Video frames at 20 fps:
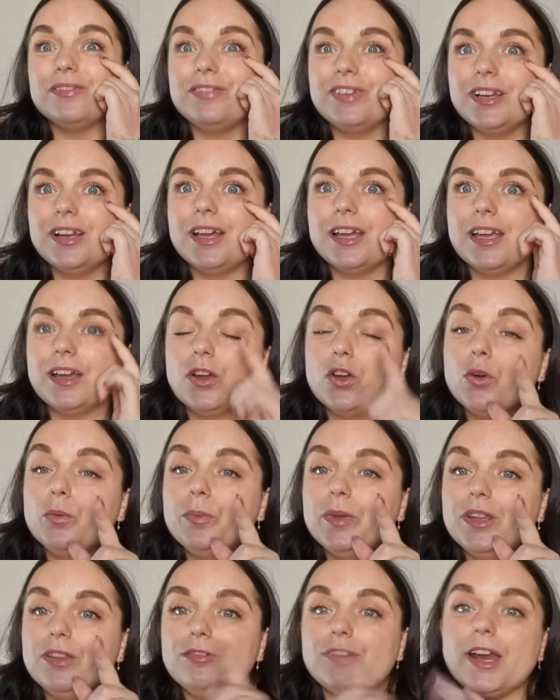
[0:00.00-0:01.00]
I feel like it
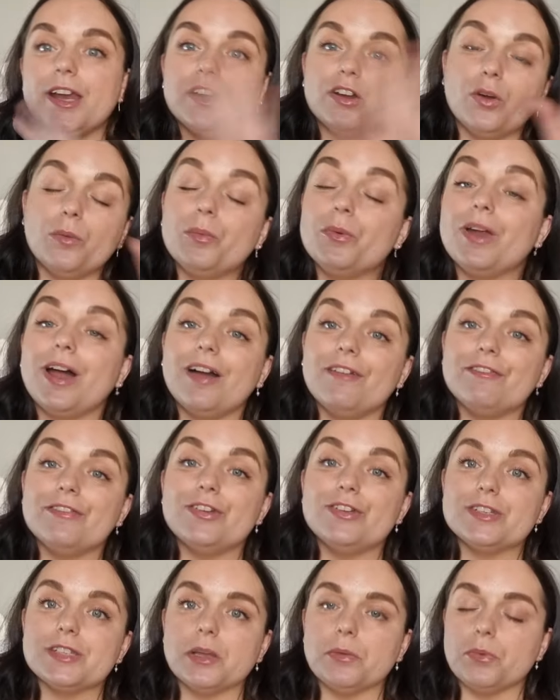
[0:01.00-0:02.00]
could be the retinol, but
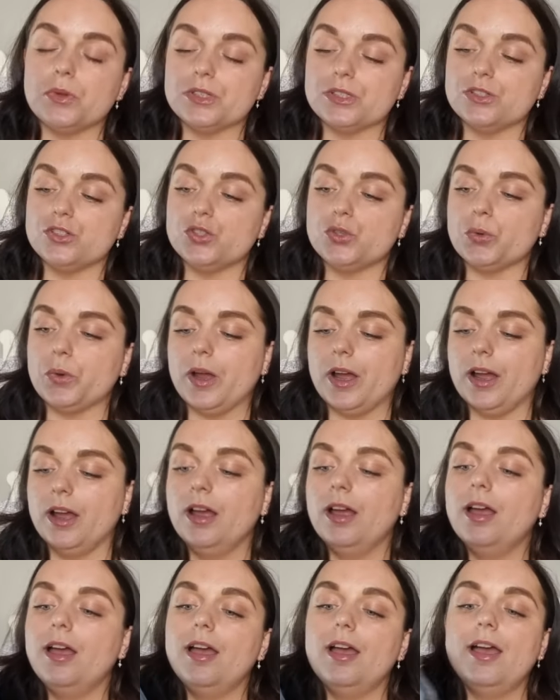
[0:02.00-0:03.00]
at first I wasn't sure.